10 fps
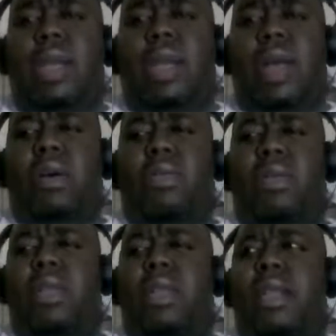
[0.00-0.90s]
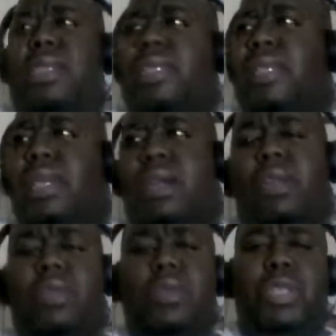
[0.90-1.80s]
Now, like I said,
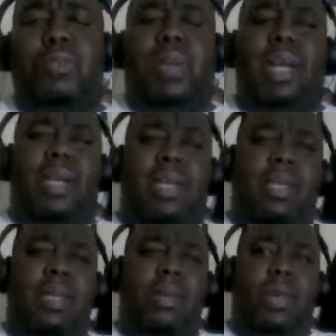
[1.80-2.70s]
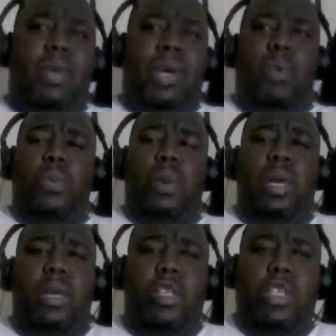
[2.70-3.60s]
all due respect
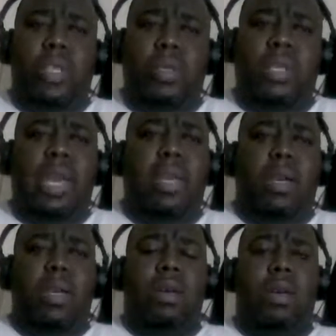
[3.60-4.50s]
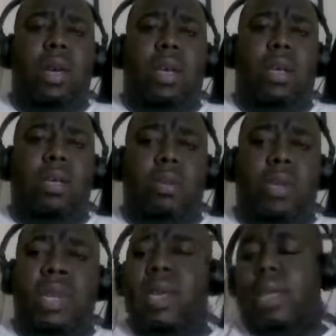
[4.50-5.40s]
to Daniel
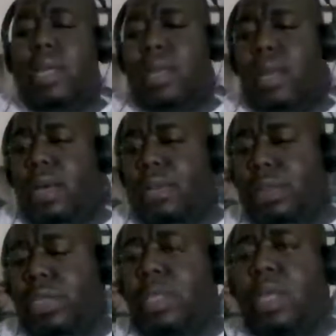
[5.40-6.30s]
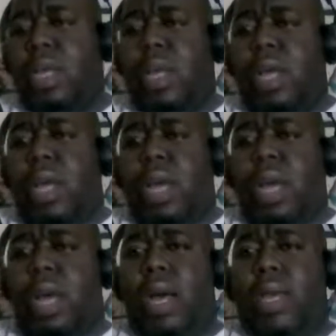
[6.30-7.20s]
Kaluuya and others,
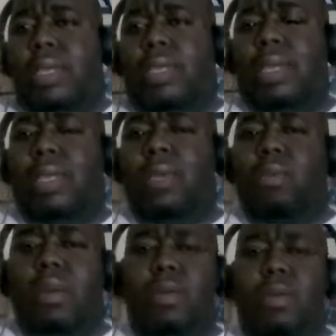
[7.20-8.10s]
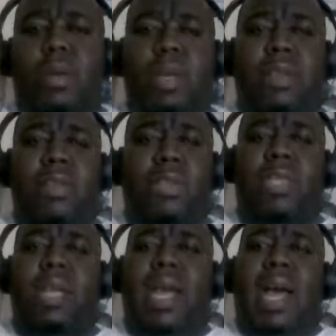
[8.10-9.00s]
Cynthia Erivo and
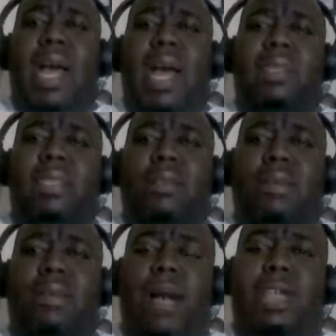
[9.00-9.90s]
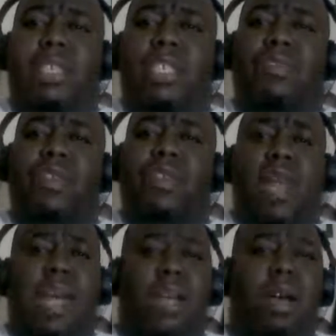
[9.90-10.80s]
others, I just
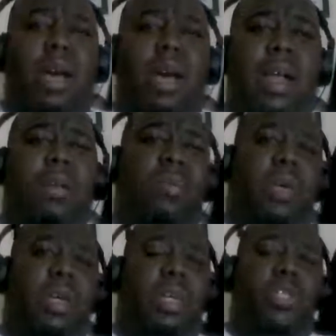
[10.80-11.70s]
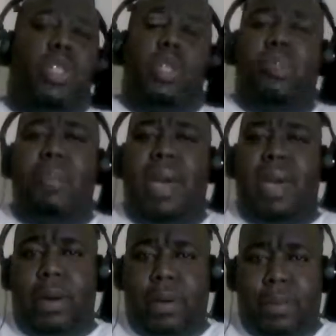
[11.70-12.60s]
feel like Hollywood could do
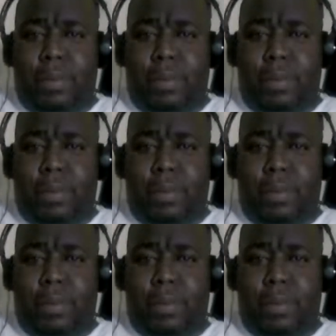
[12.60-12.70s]
better